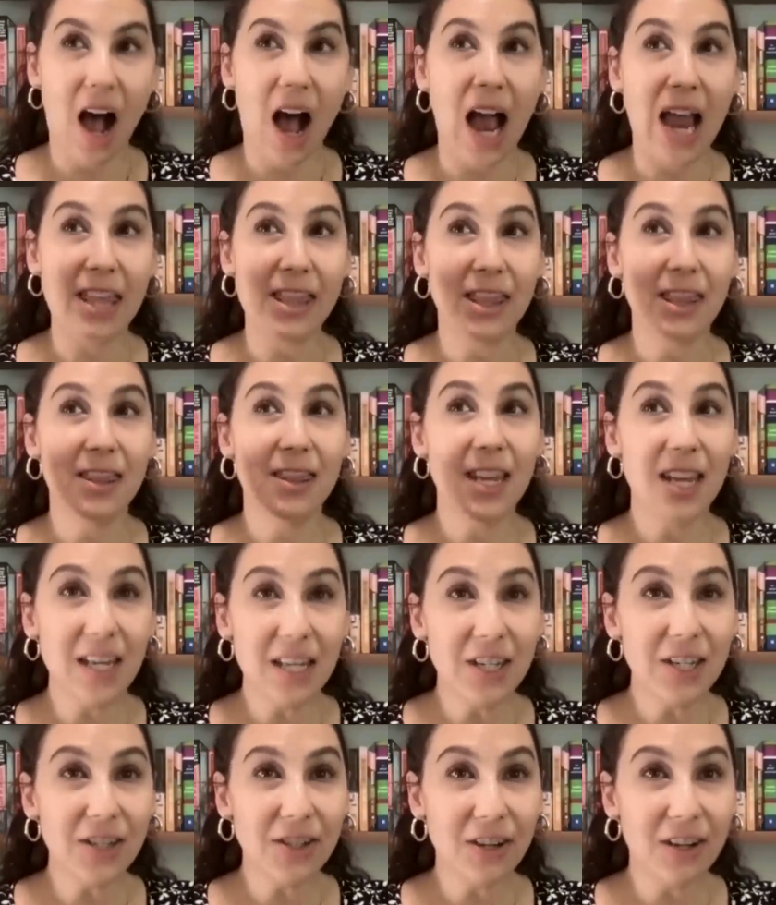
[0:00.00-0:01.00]
I
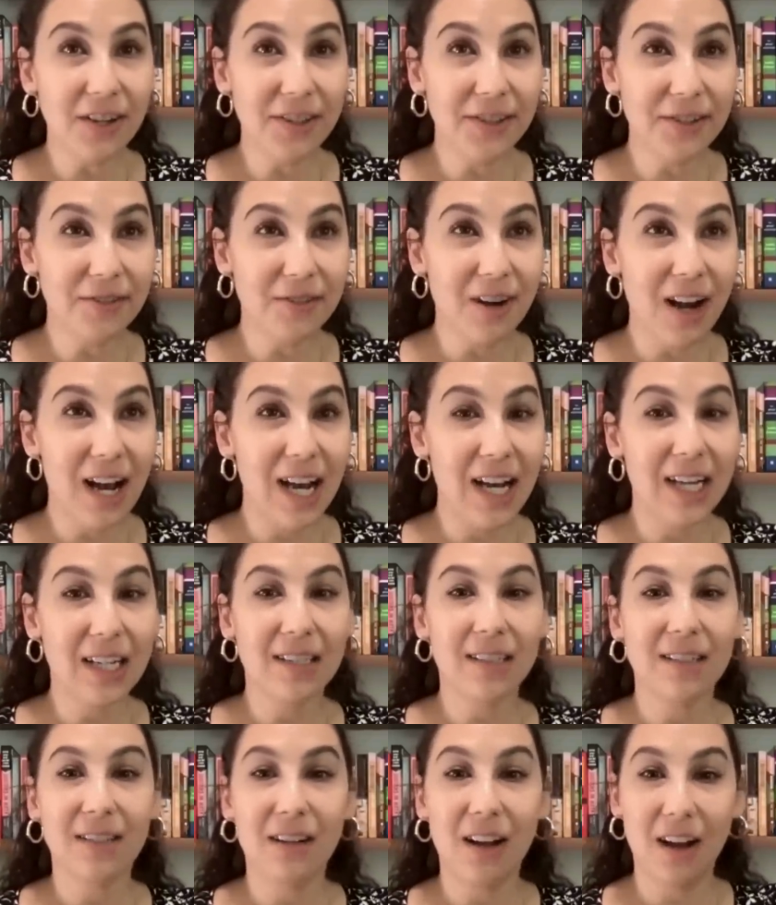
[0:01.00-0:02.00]
think you're on the
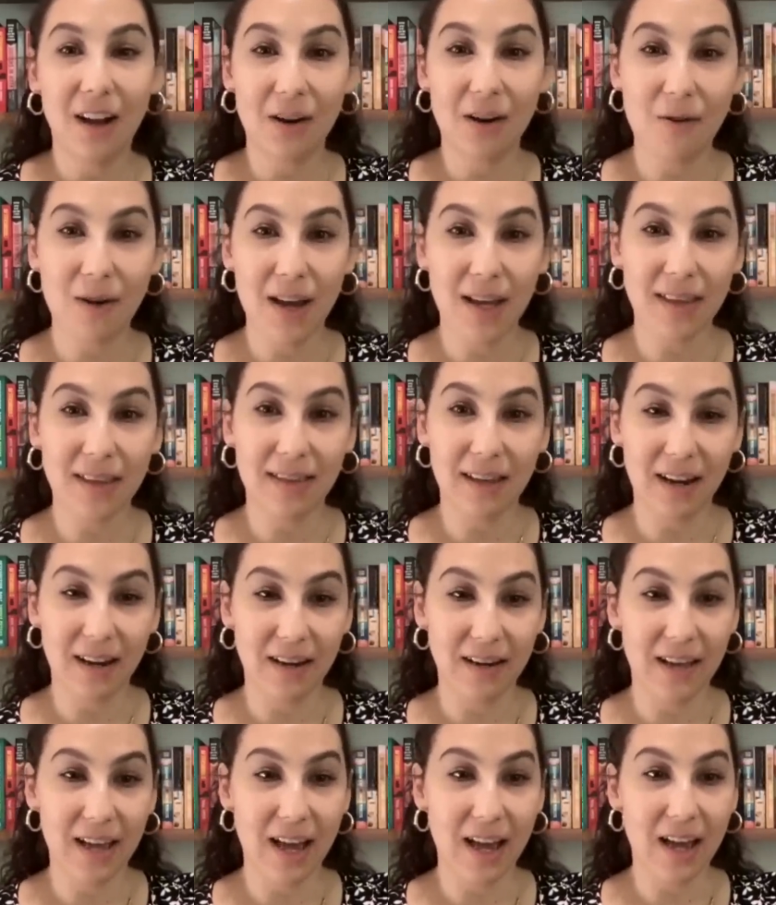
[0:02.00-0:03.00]
rise, not quite
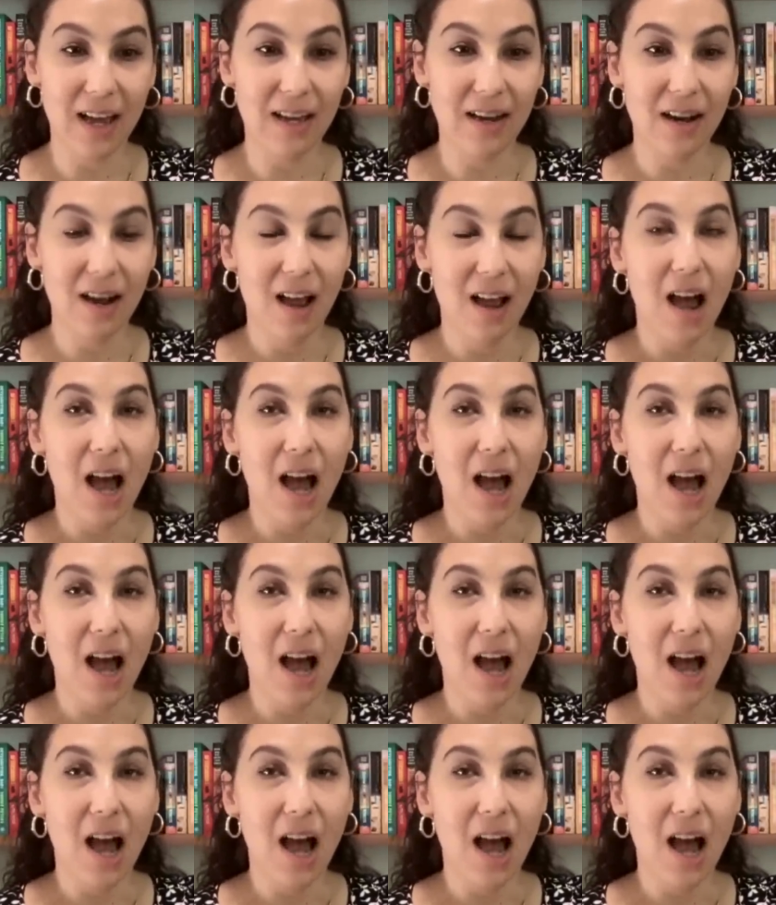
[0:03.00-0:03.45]
there yet.